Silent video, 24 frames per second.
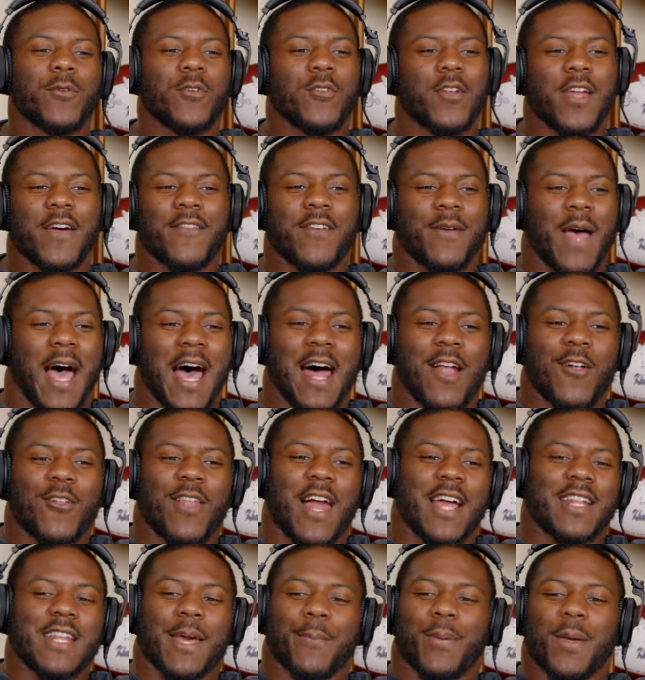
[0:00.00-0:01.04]
No, that don't
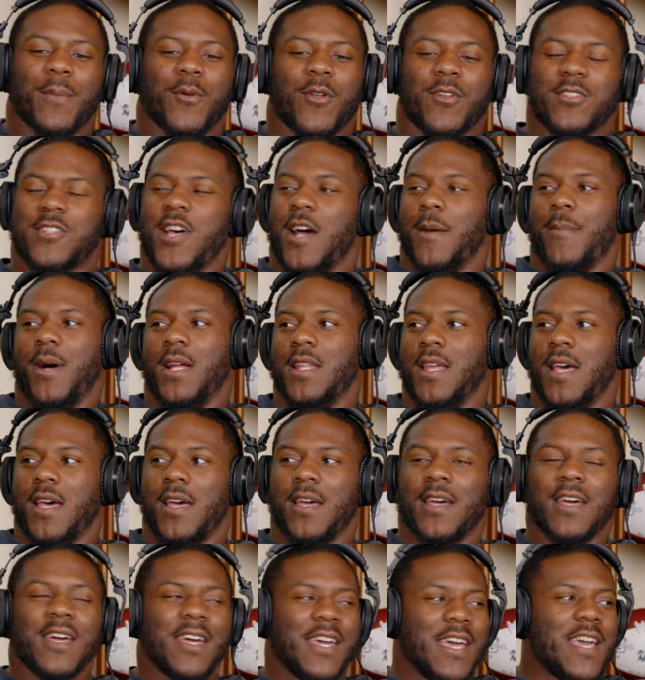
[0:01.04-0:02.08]
count. That don't count. That don't count.